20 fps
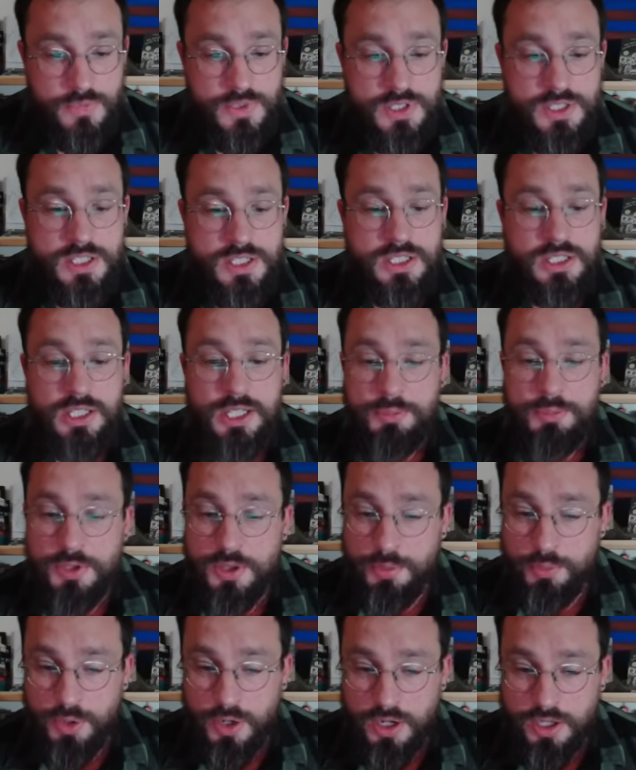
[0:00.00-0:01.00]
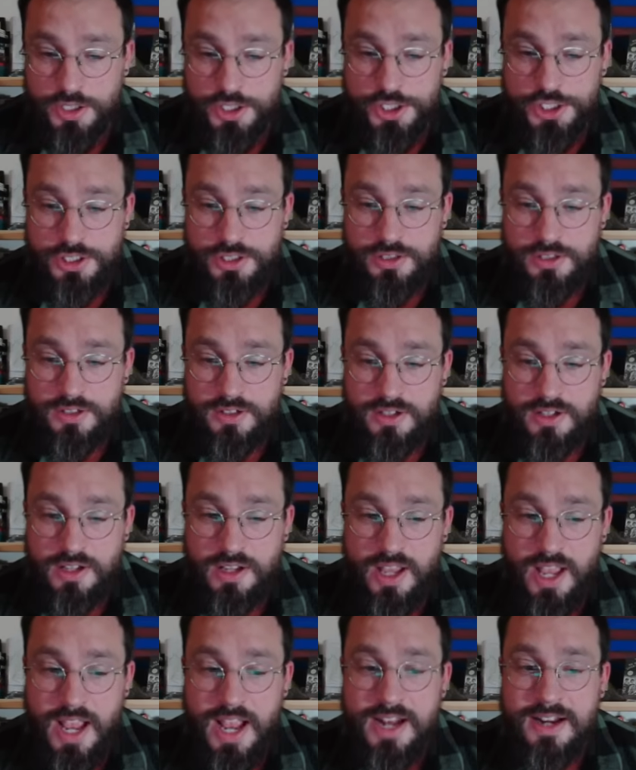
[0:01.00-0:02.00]
slipped the punch,
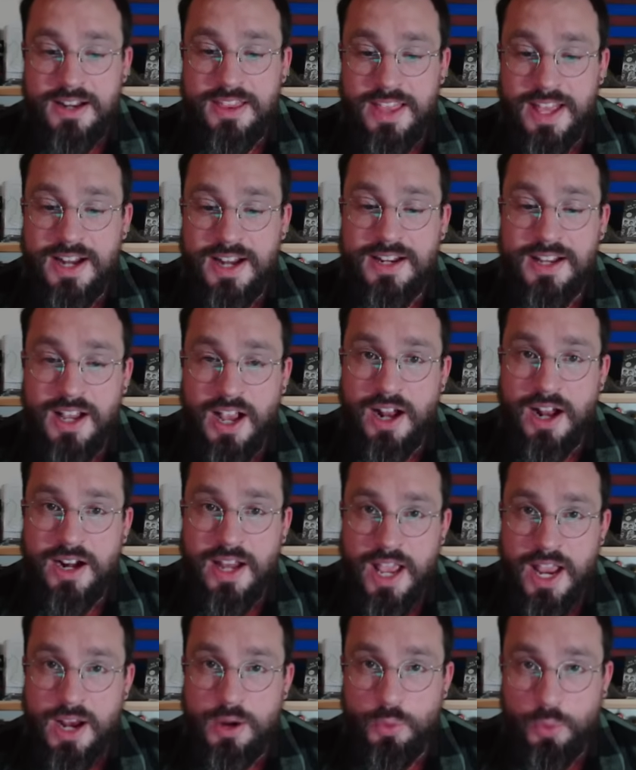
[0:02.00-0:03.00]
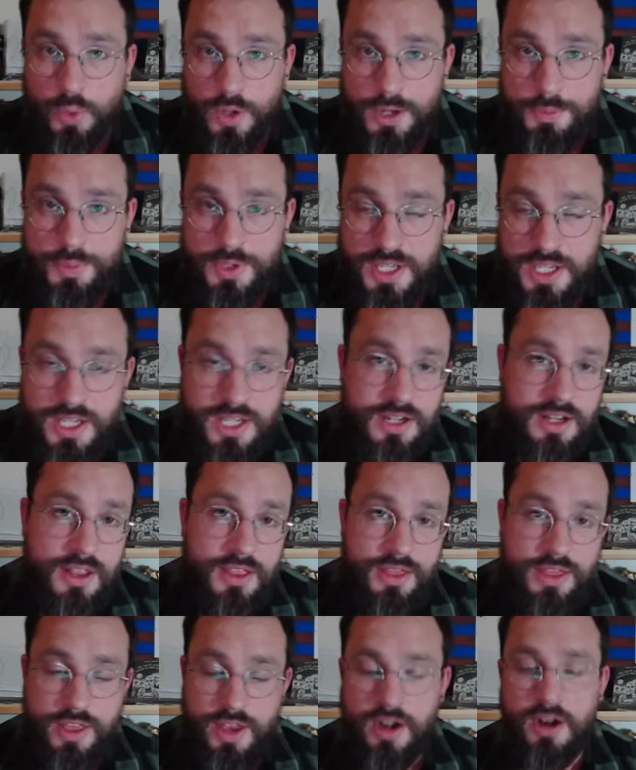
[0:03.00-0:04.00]
and then got a rip in
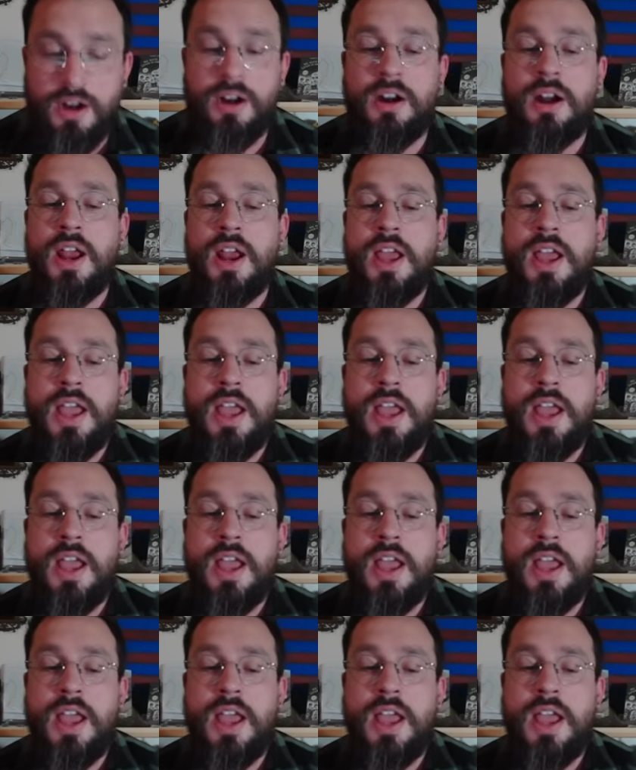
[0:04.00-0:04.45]
there